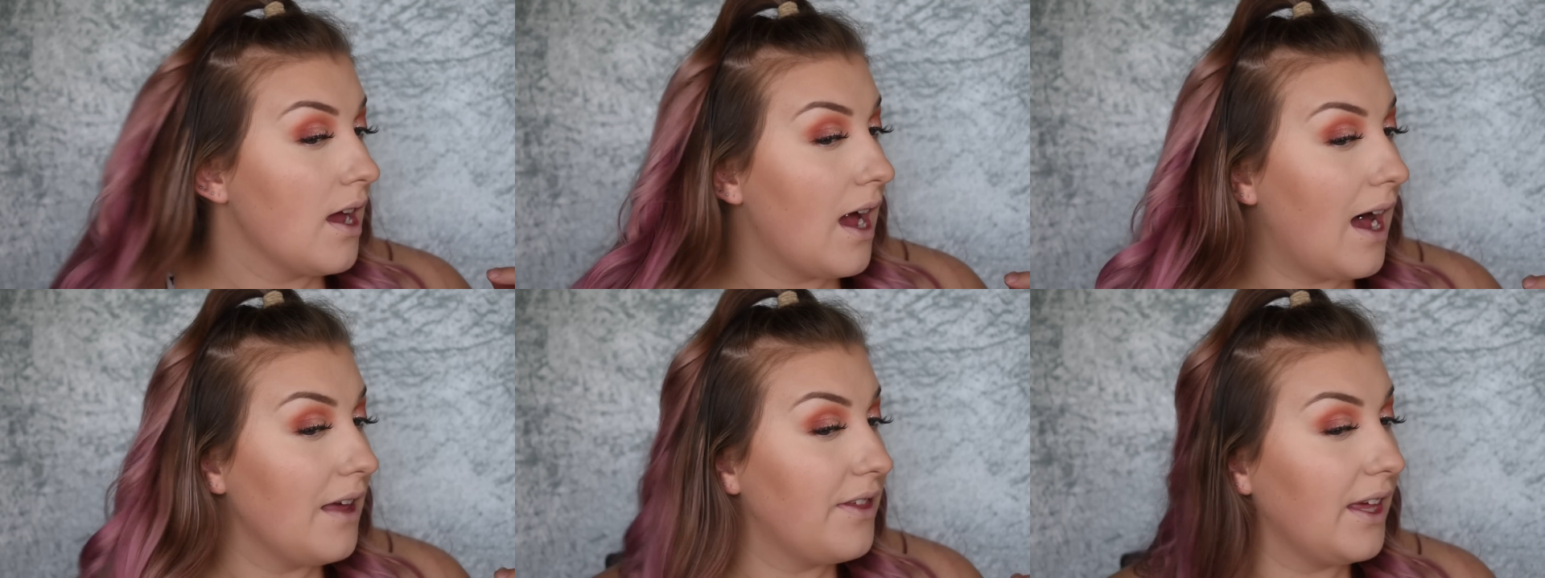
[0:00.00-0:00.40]

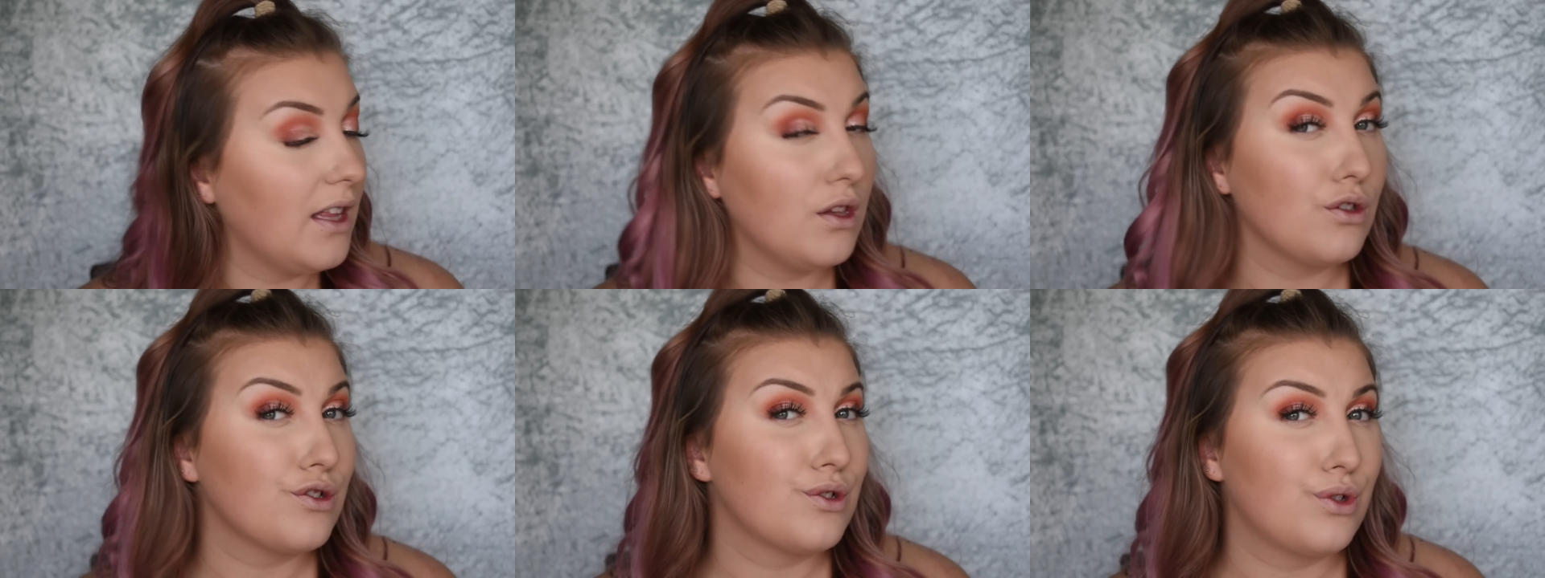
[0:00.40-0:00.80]
I think
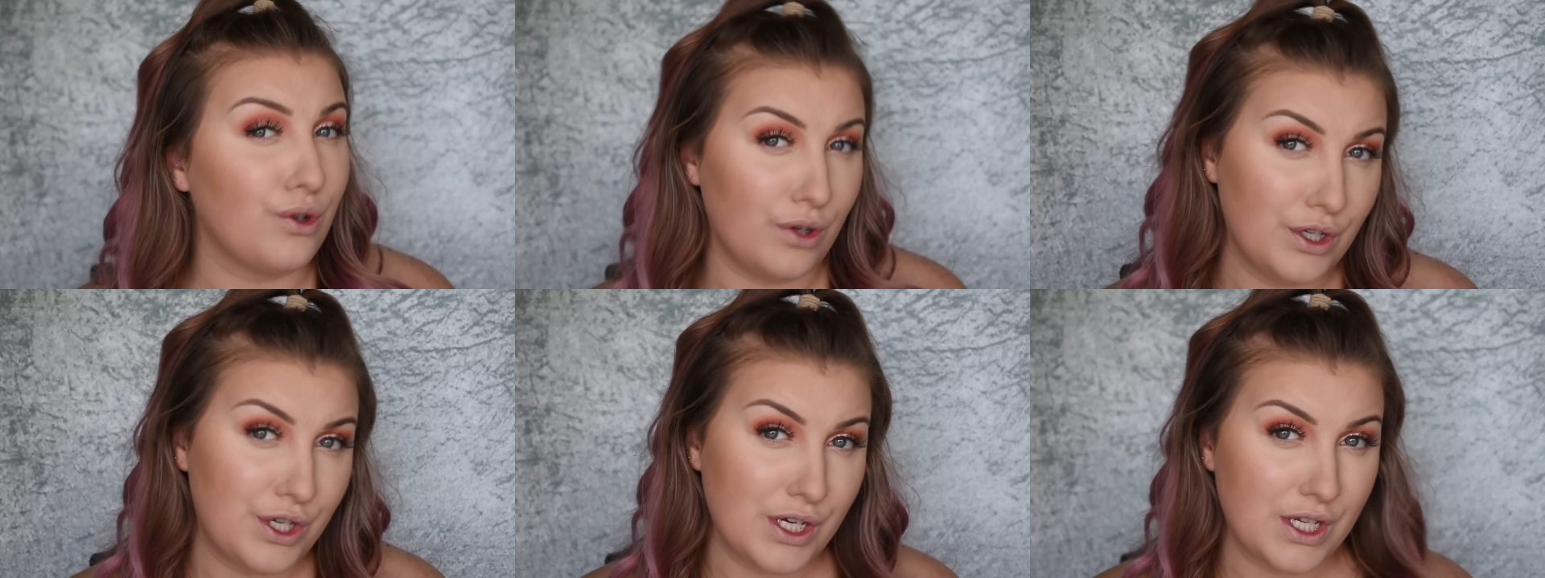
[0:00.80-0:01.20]
it looks
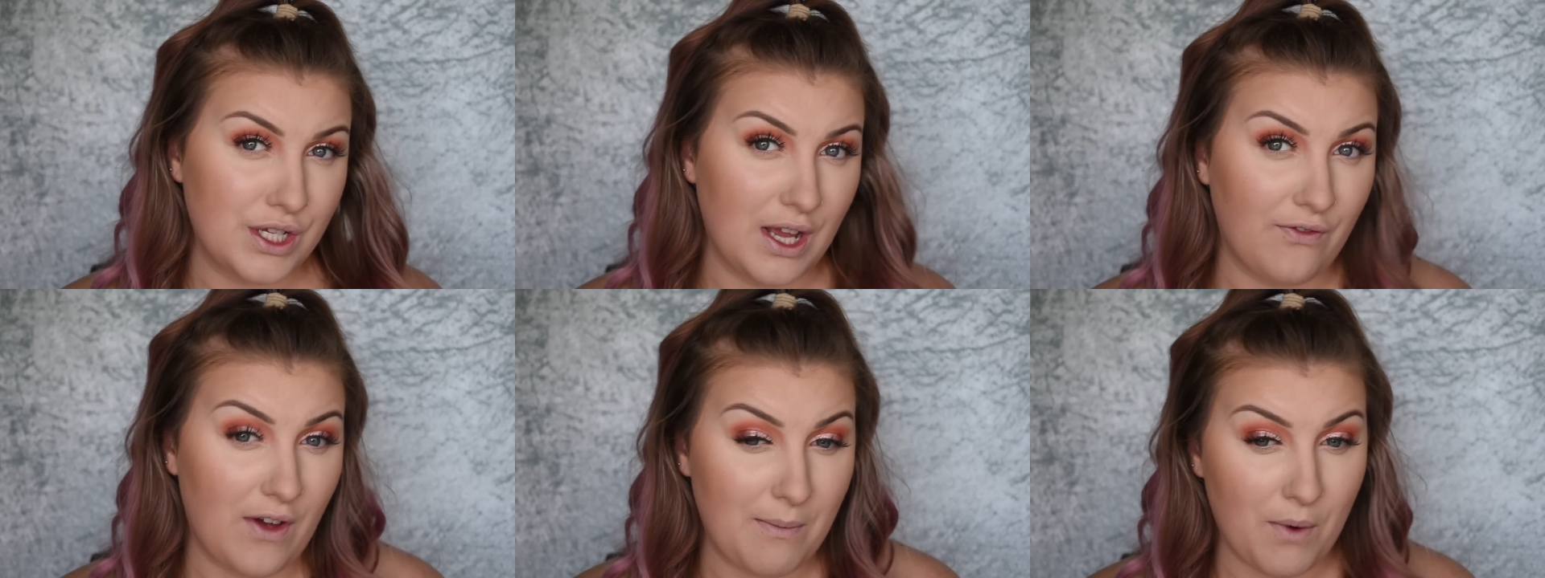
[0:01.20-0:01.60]
gorgeous
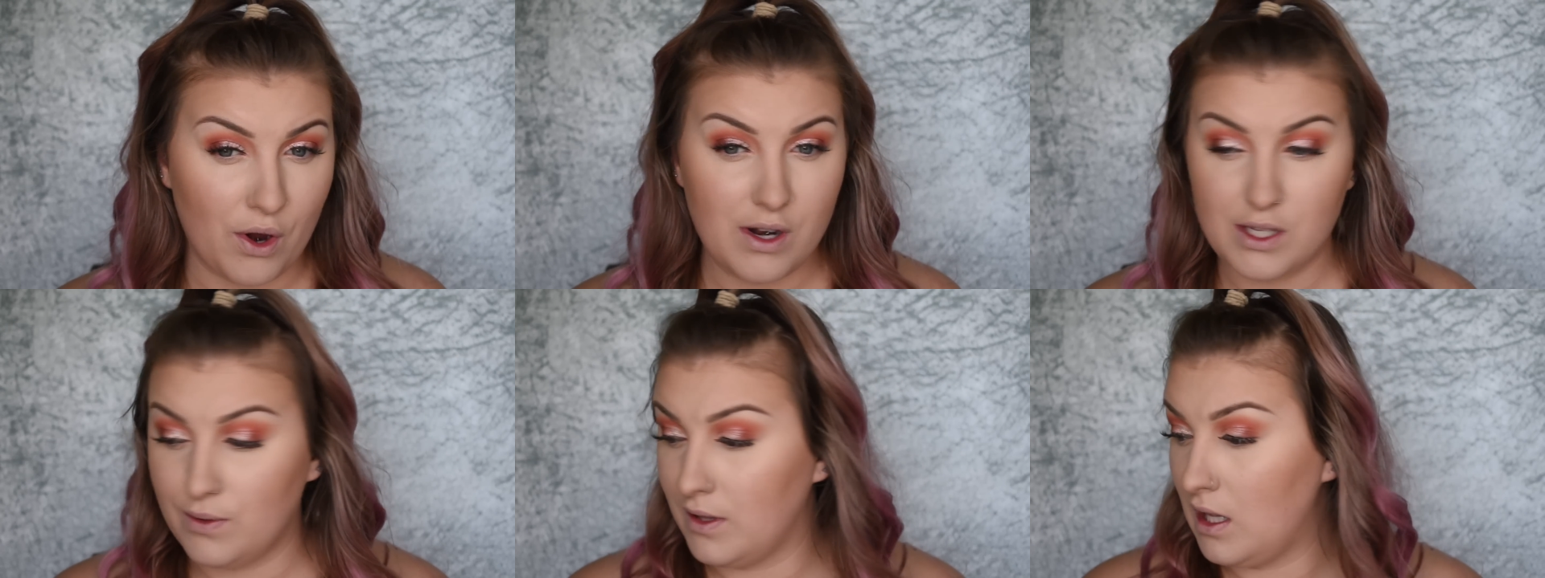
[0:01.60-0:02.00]
if I'm
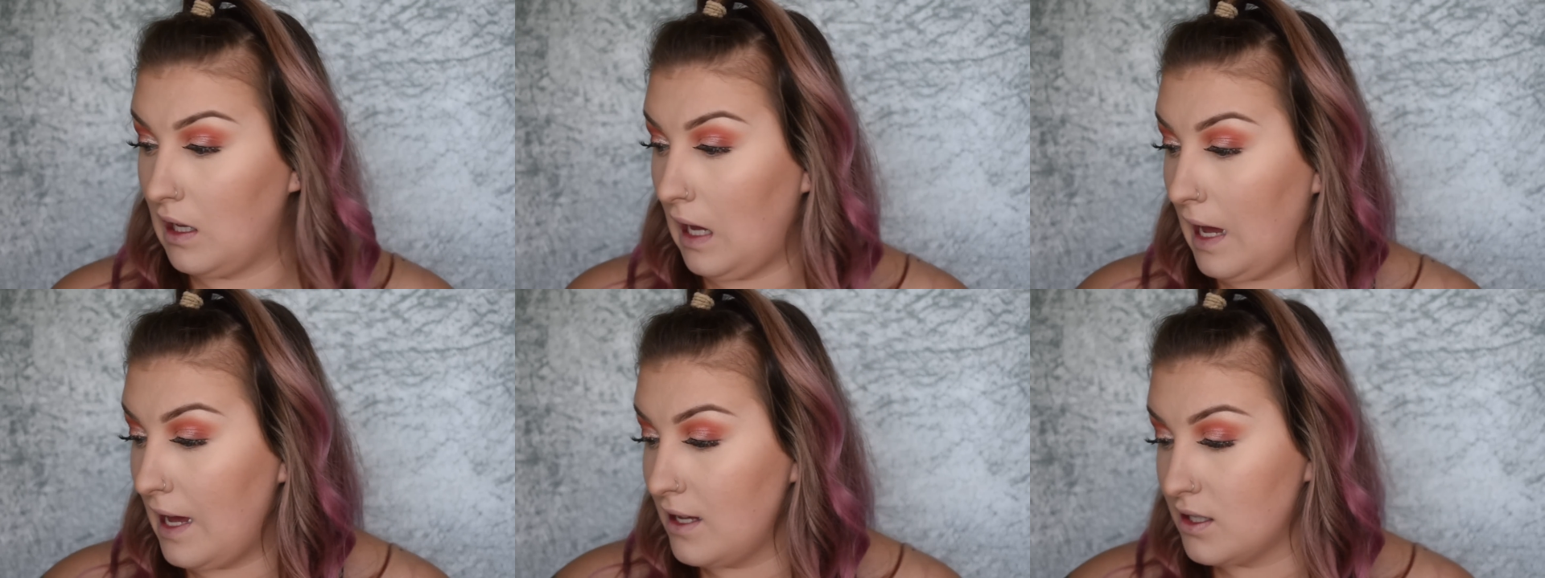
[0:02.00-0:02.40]
honest with you
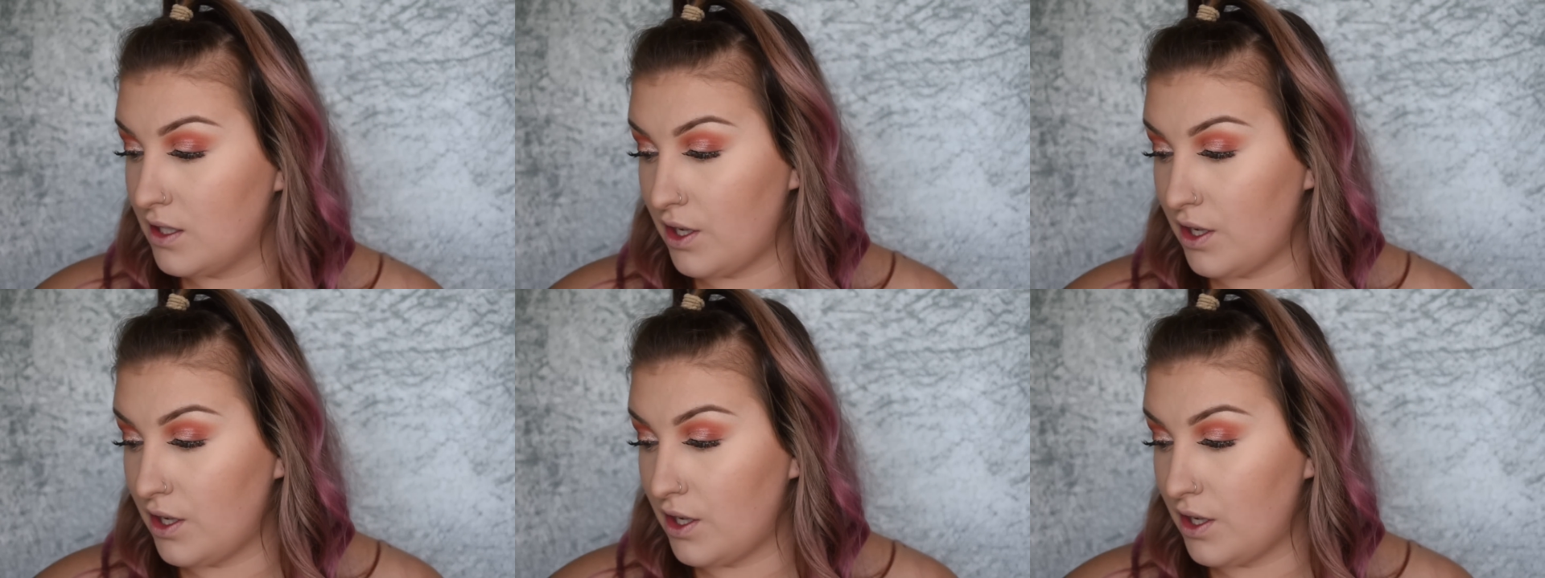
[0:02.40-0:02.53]
guys.